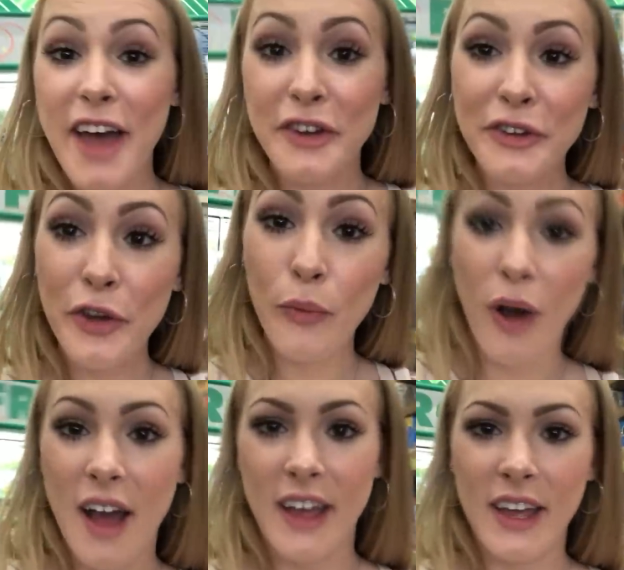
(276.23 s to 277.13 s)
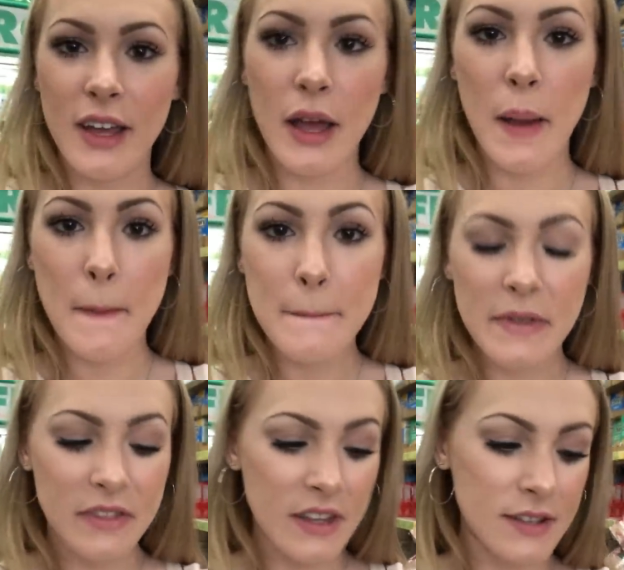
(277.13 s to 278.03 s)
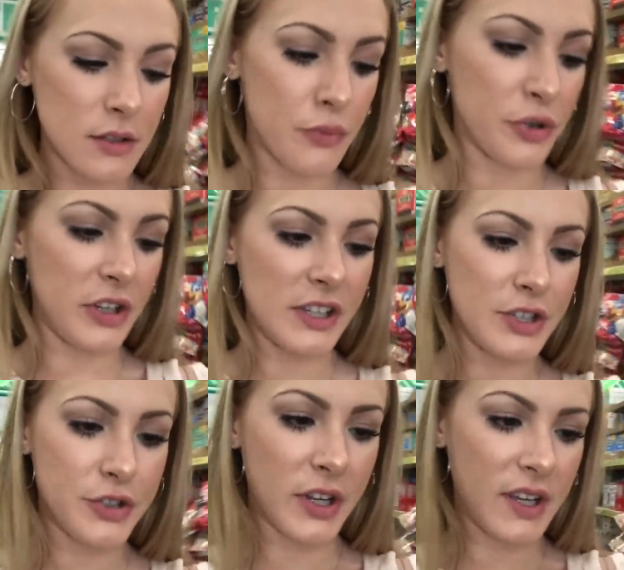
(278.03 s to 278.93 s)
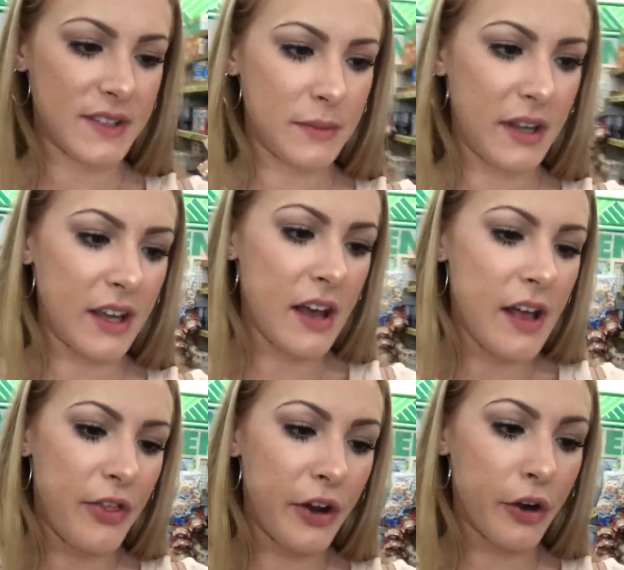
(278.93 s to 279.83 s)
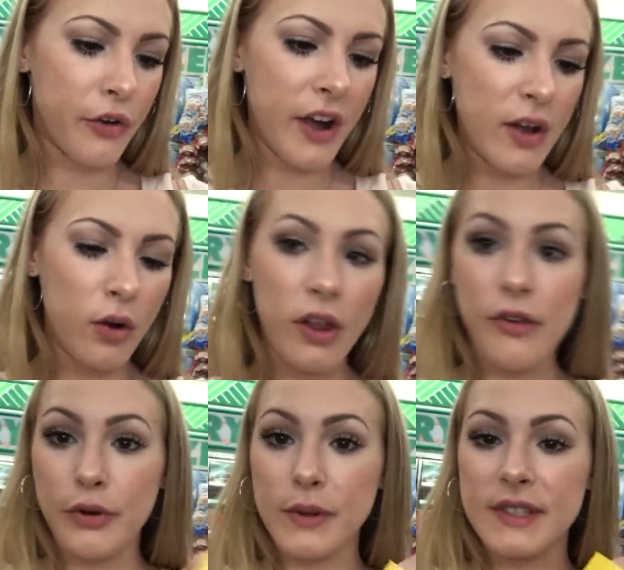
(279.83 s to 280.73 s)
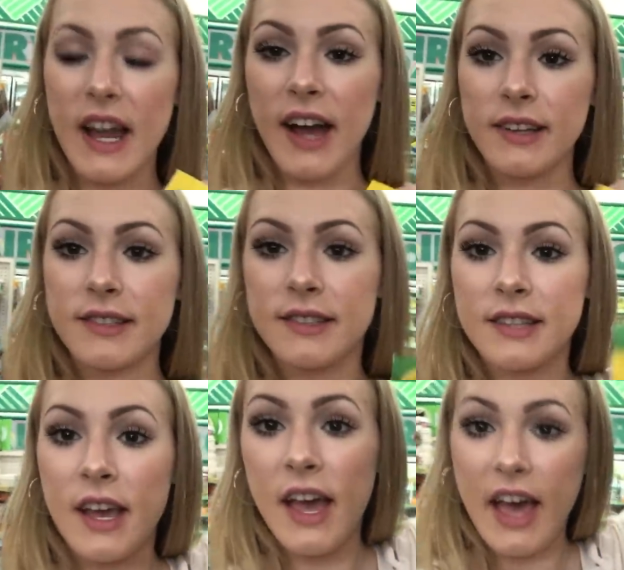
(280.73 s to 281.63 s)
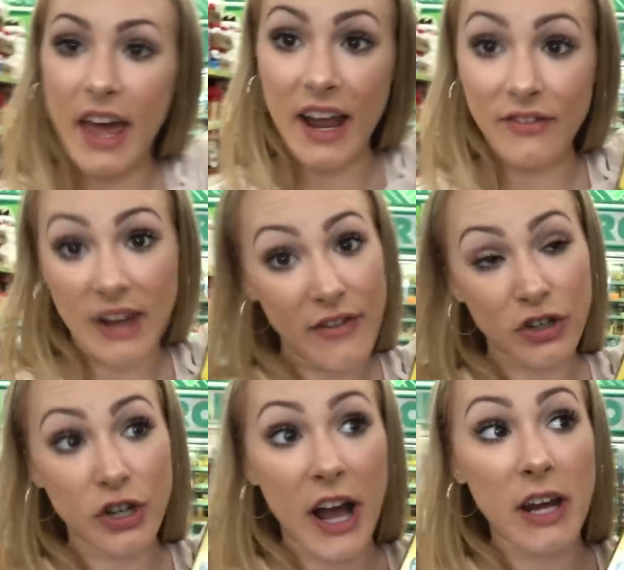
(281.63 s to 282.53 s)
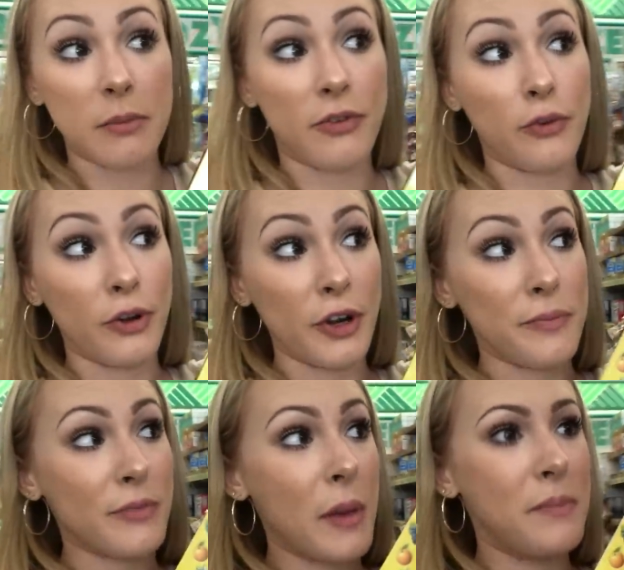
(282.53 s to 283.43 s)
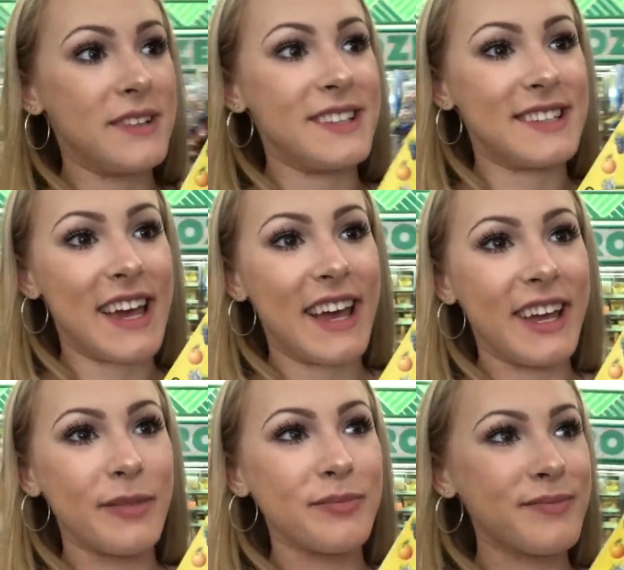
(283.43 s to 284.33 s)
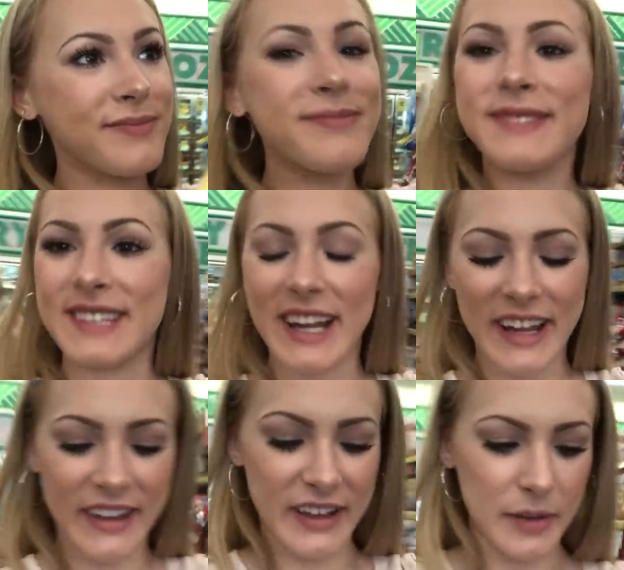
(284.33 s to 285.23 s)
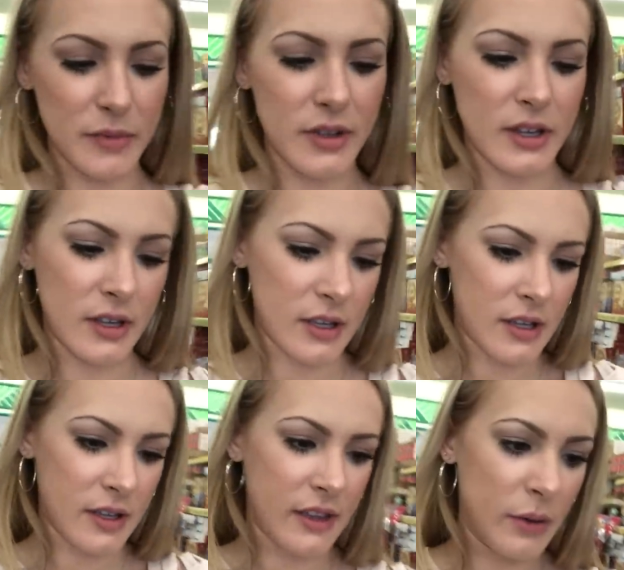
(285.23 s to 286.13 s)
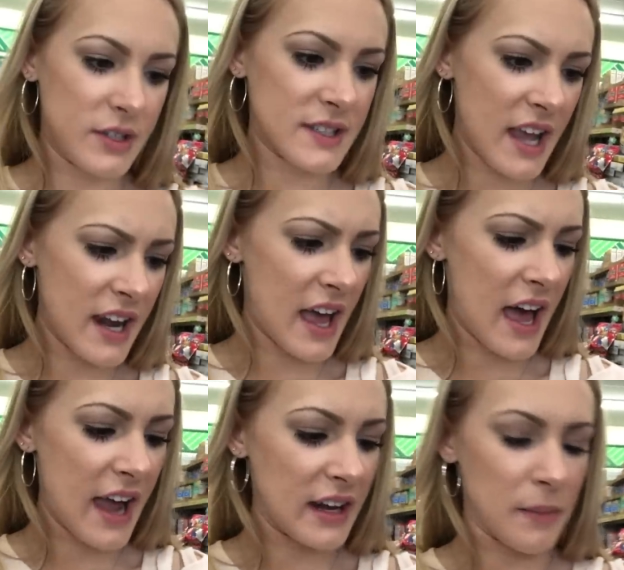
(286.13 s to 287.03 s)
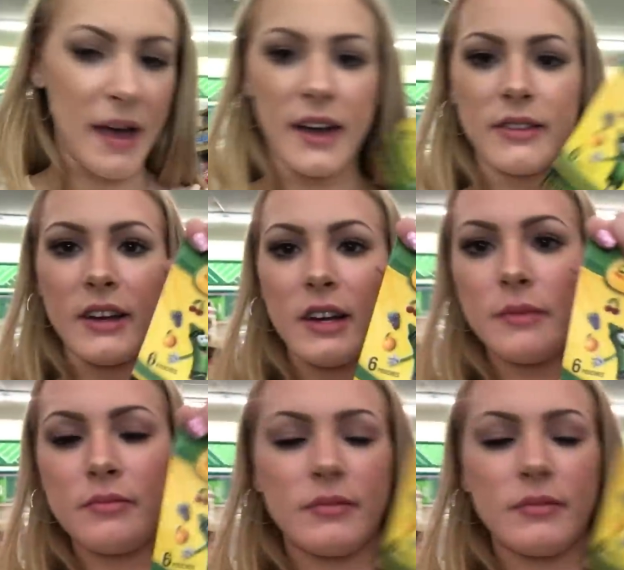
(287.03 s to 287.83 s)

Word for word: I don't know why, but these look really intriguing to me. They're Crayola fruit snacks, and I've never tried them before. But today I am. They were just kind of hiding back there.